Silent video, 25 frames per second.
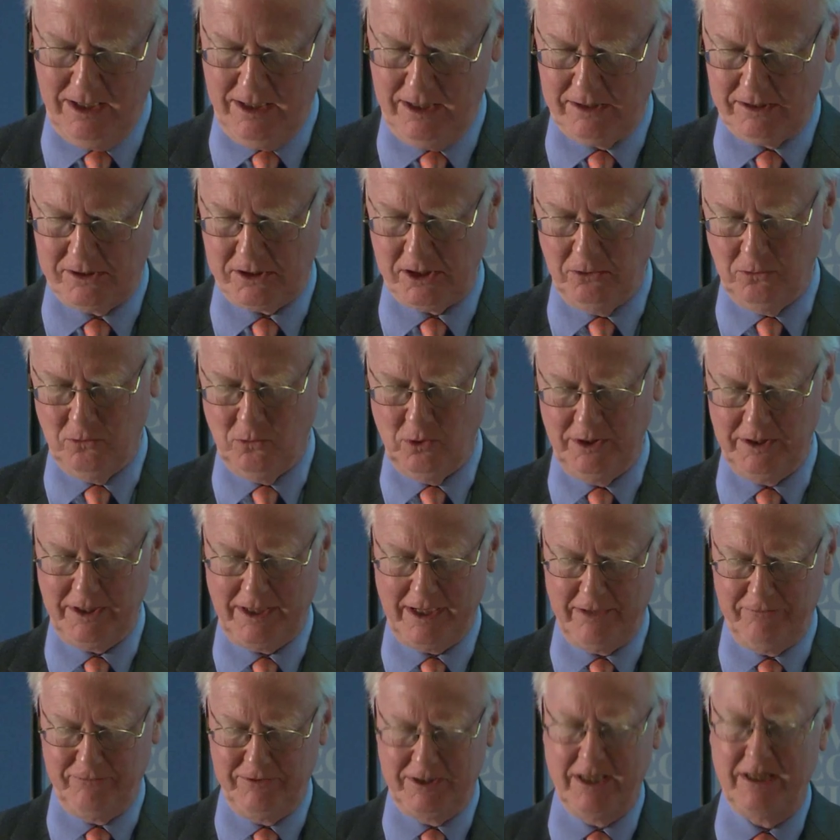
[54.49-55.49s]
So what
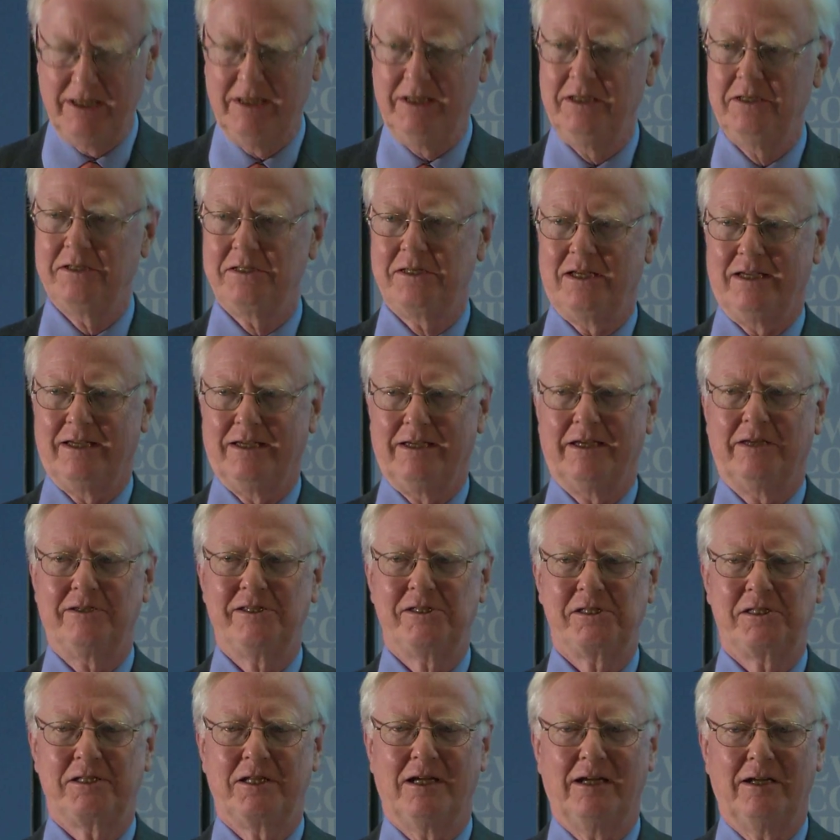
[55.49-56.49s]
I've done is I
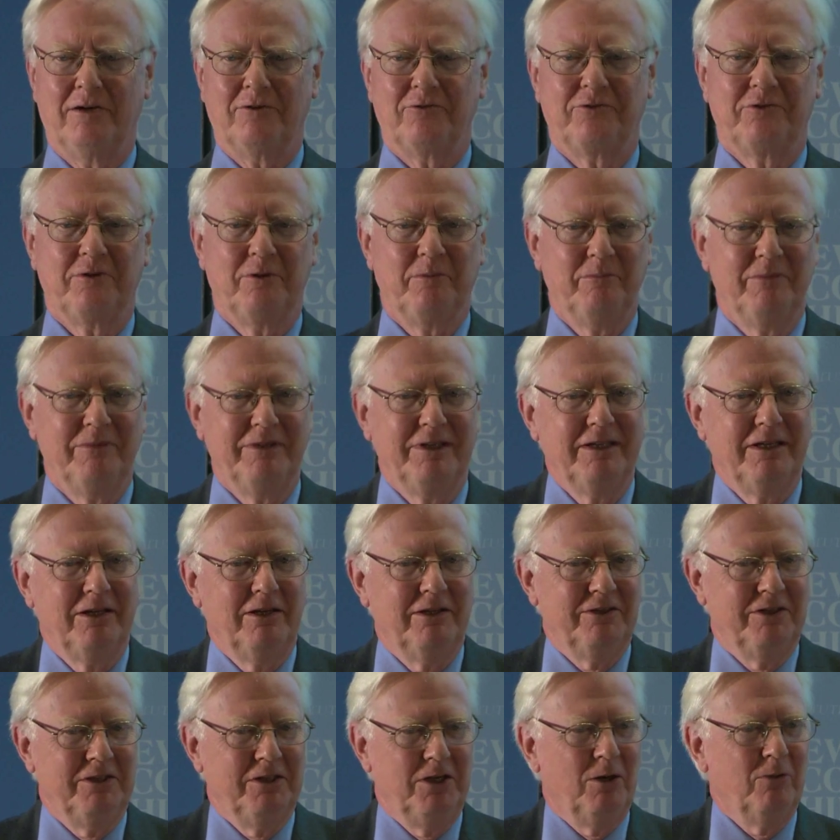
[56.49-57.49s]
start from
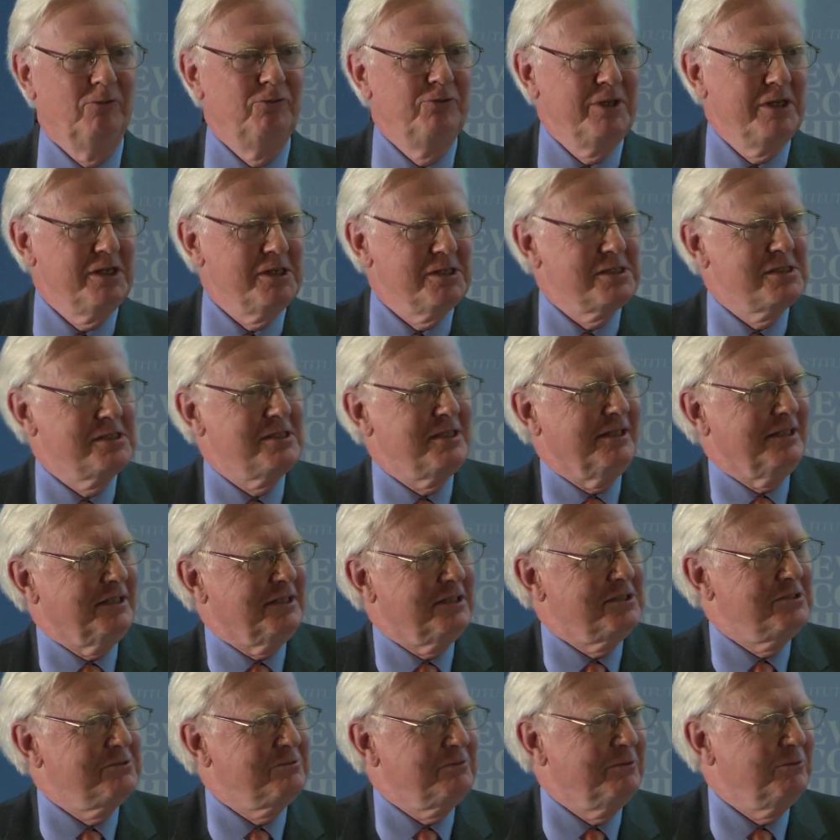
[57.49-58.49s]
the, the obvious
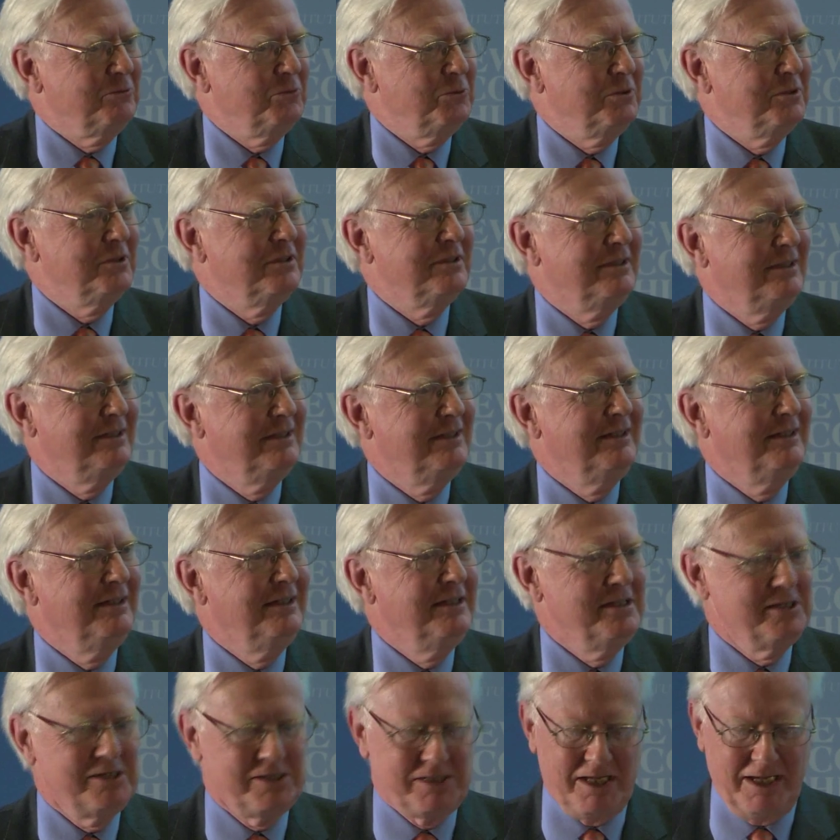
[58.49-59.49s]
things one would
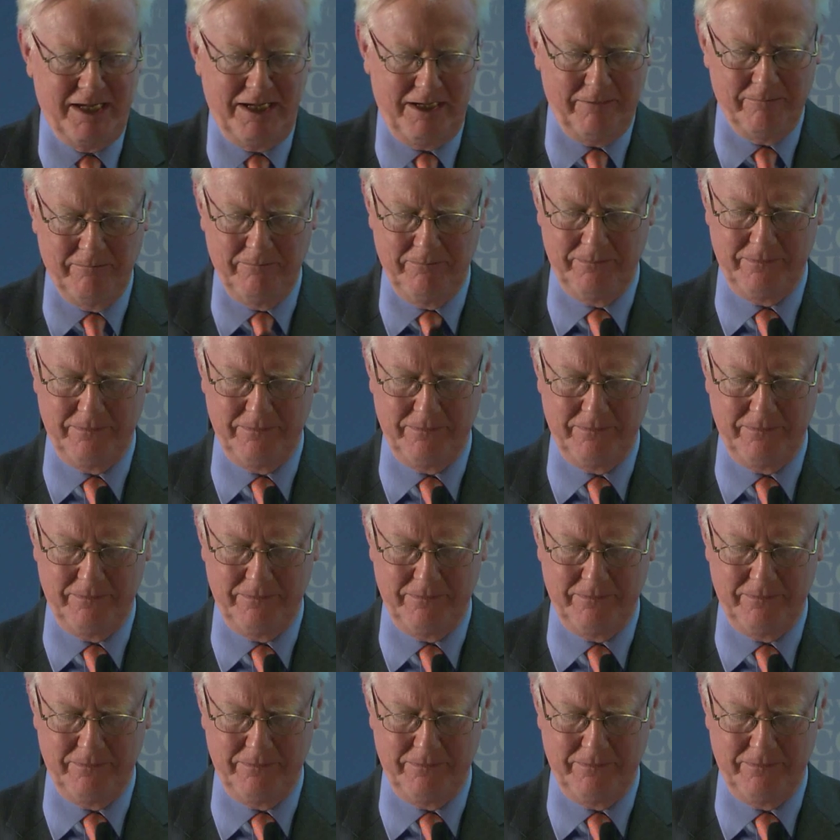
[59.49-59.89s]
say